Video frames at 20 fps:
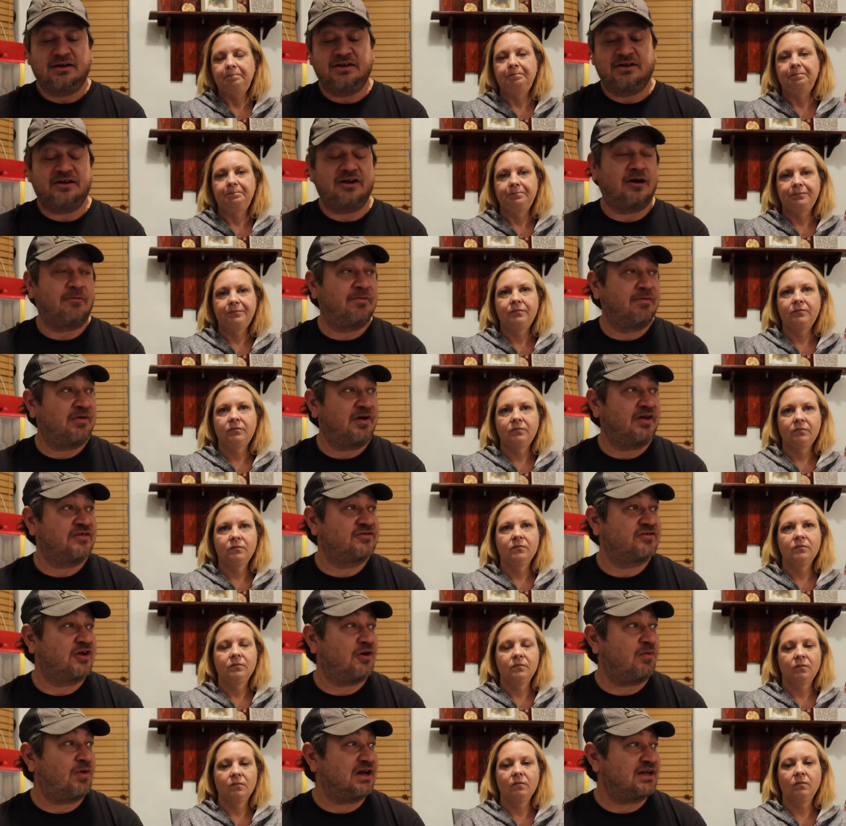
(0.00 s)
Speaker 1: You know, but we
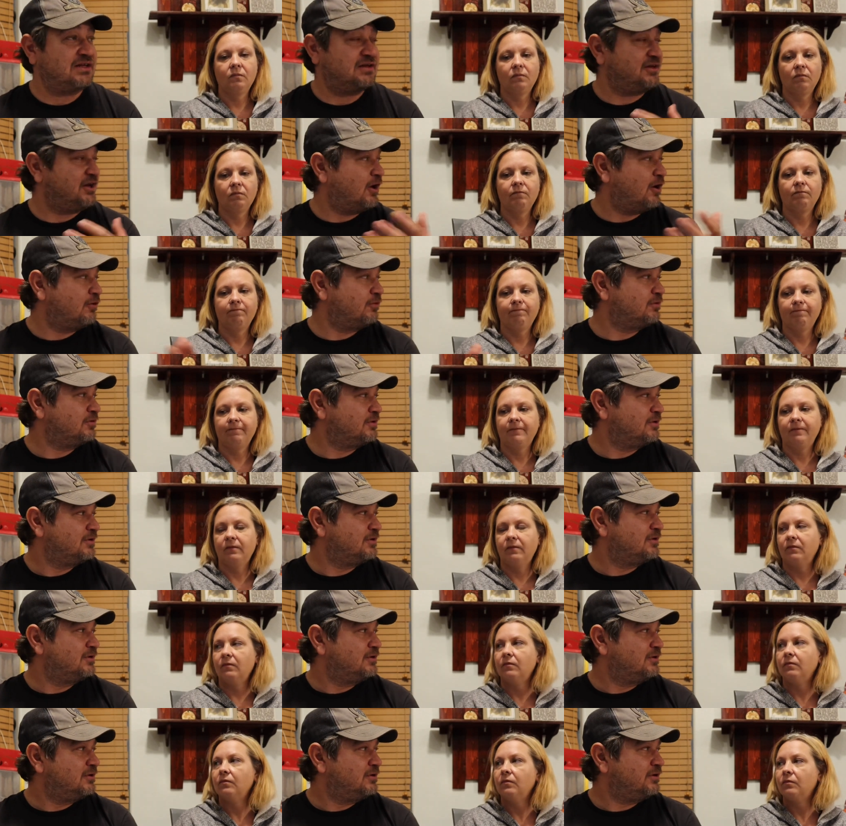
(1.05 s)
also don't want to. You know,
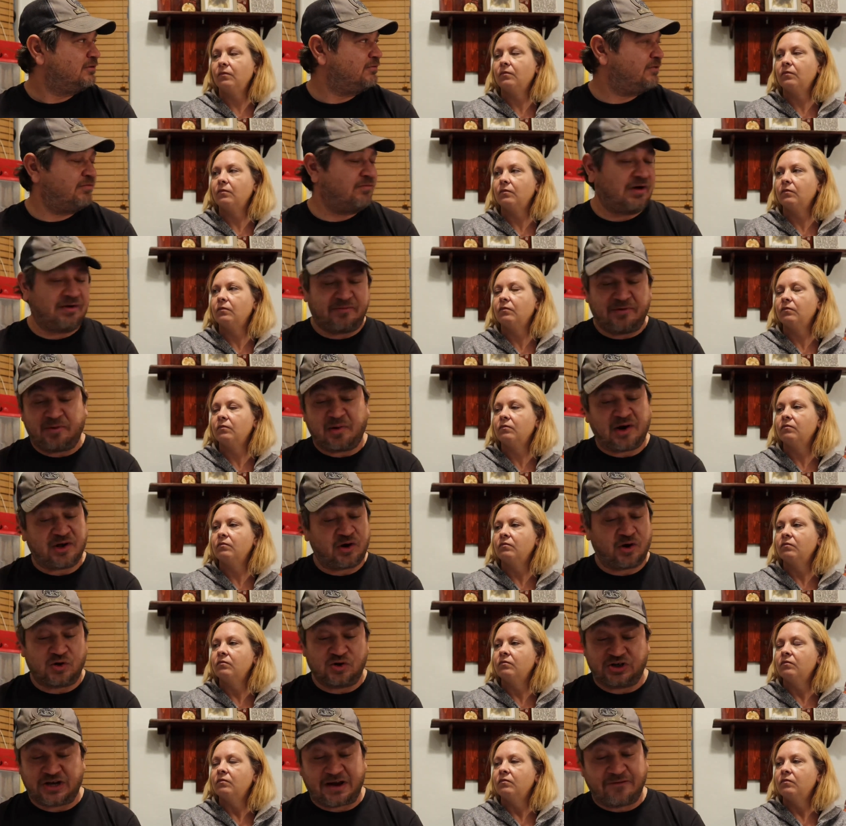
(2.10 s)
we we want to
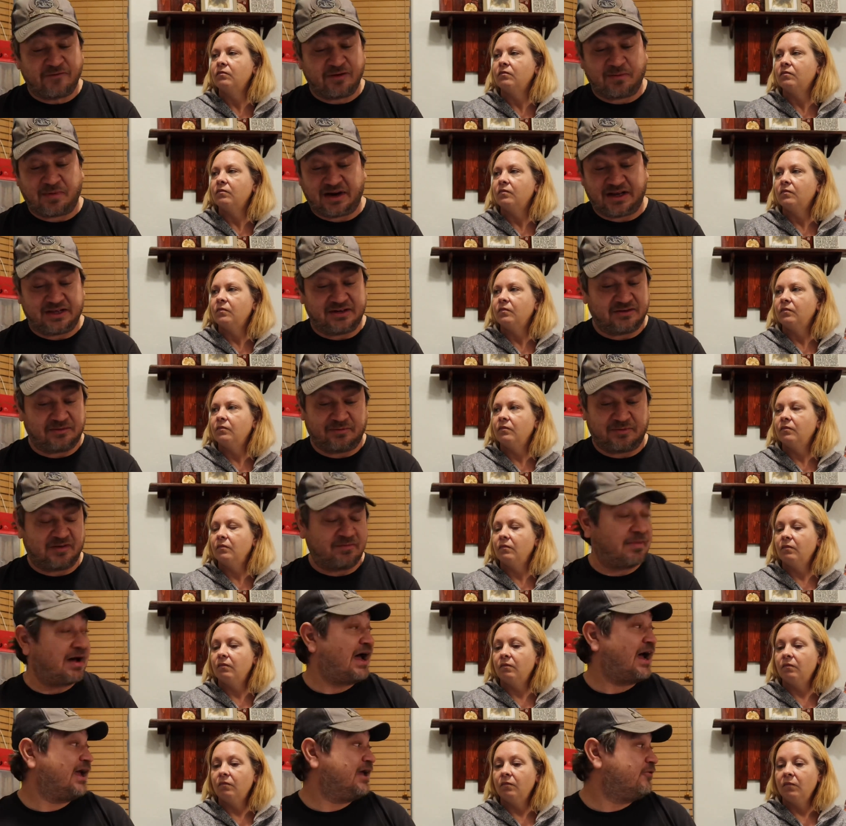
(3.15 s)
encourage everybody to, to
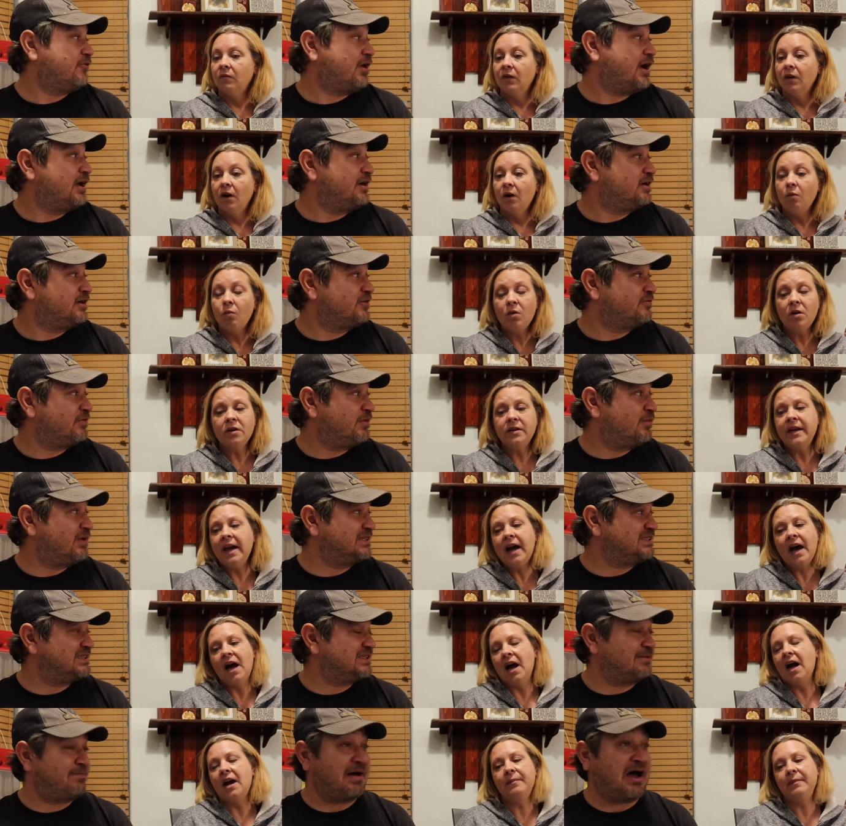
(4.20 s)
buy, right? Because well, we yeah, want
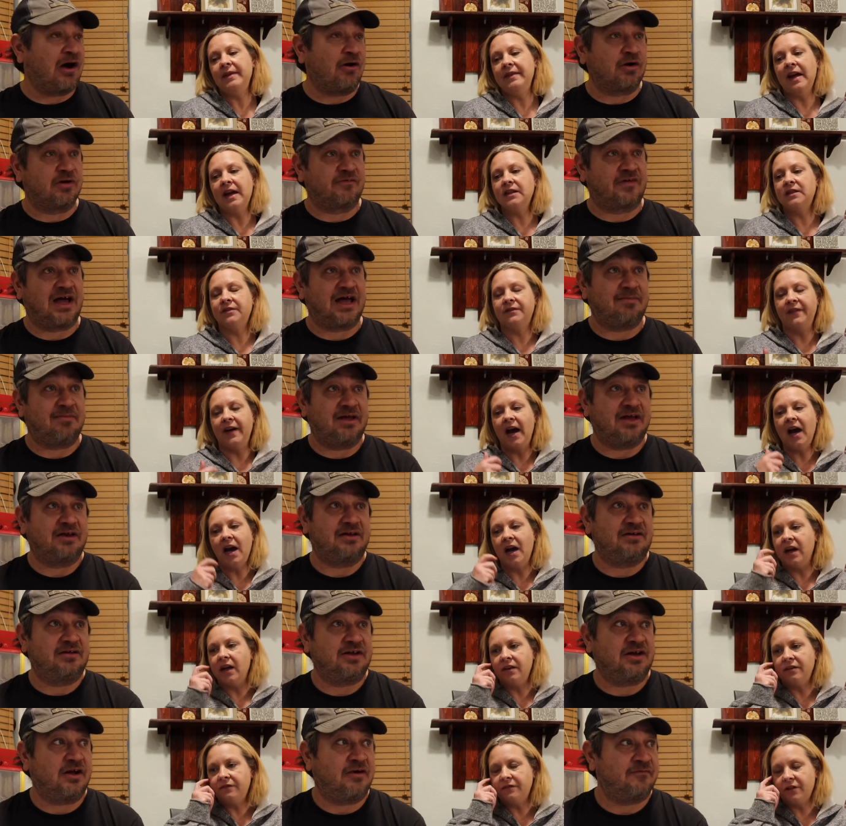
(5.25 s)
to see the power I mean, that's
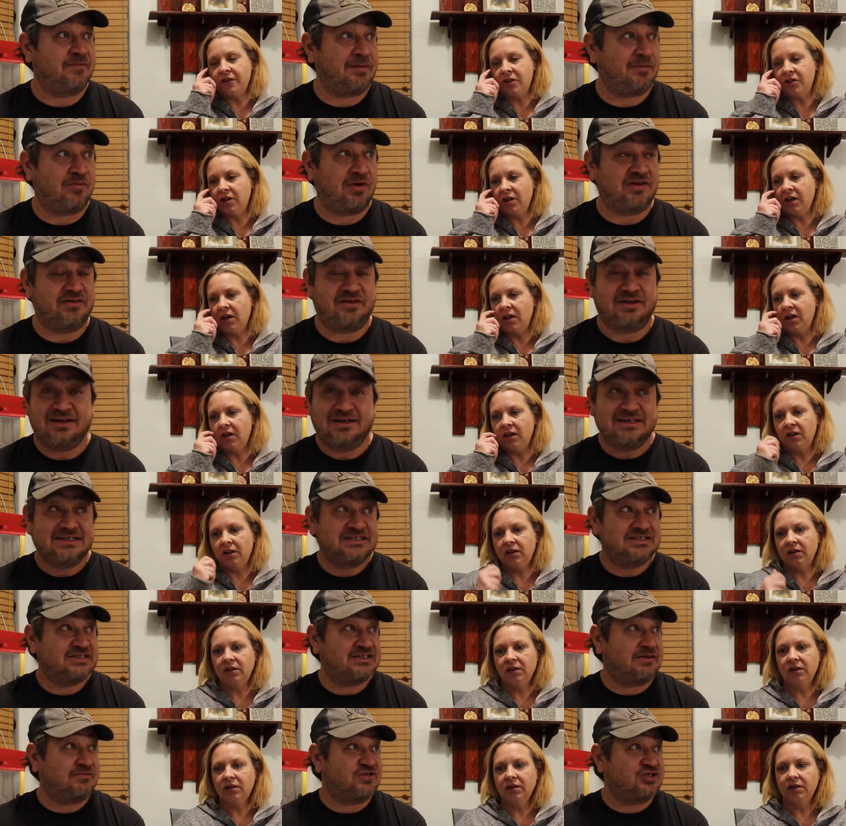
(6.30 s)
fine, You know, for people sure. want
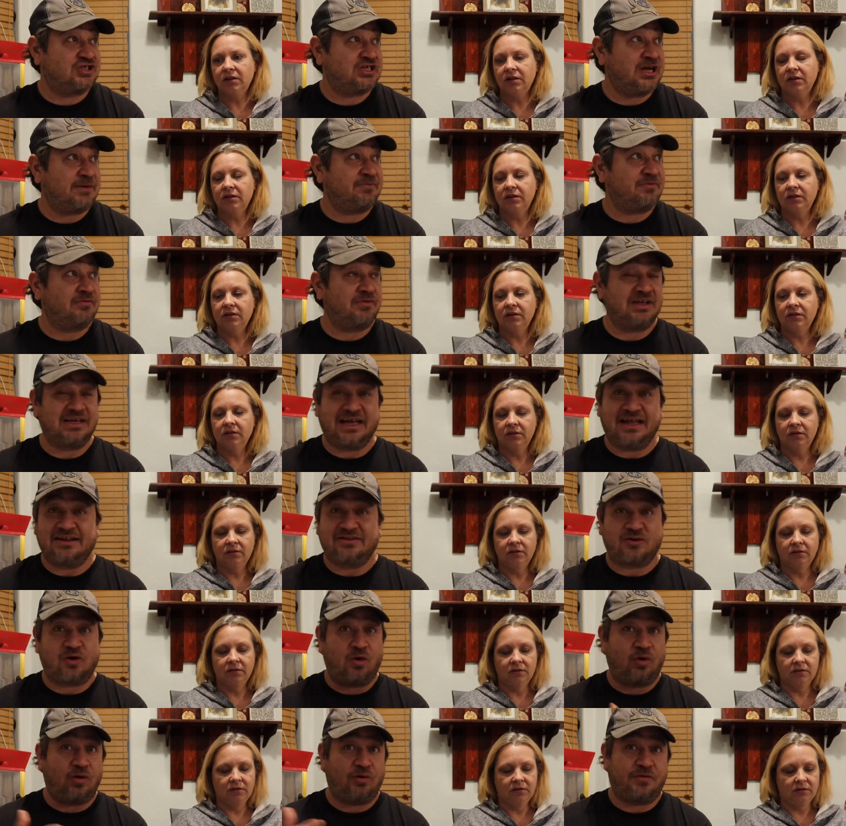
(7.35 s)
stuff shipped, and we get
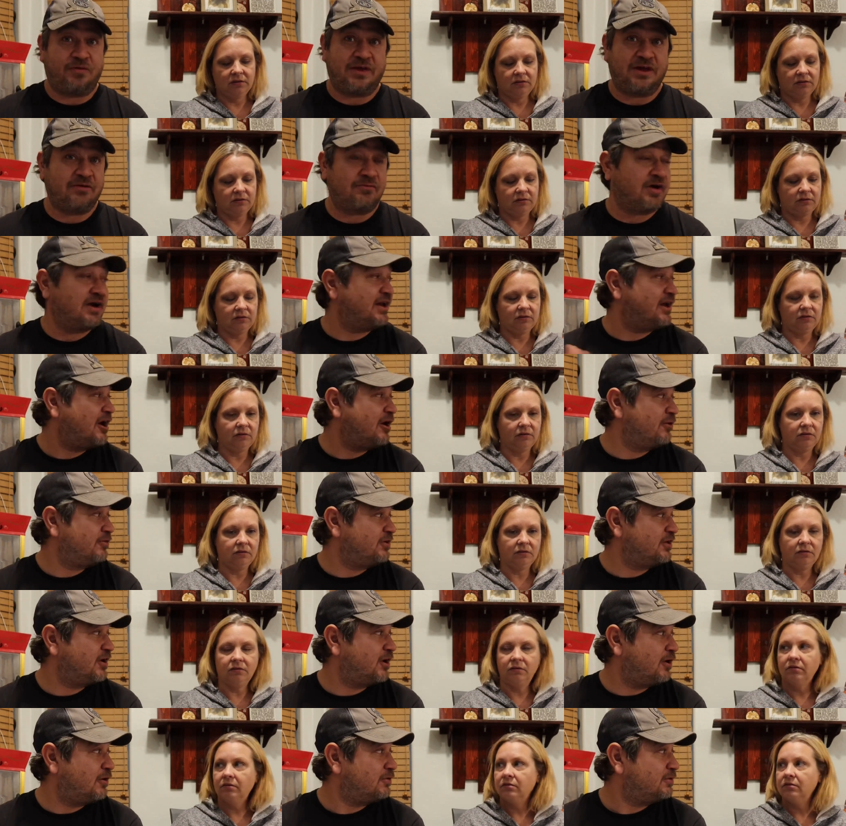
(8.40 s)
the whole thing right now.
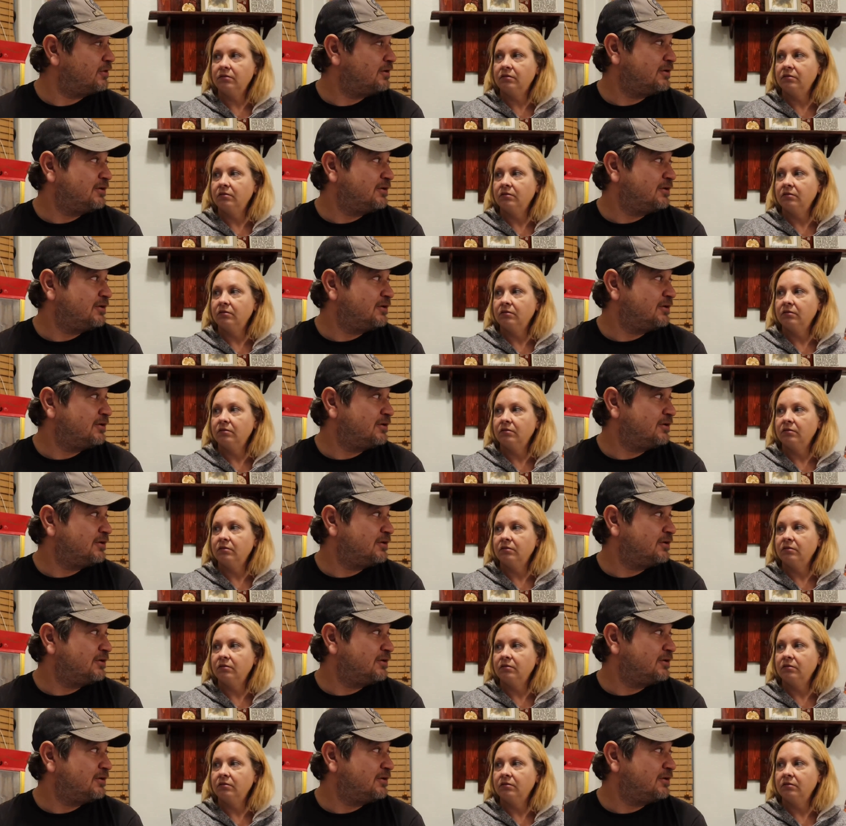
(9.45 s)
You know,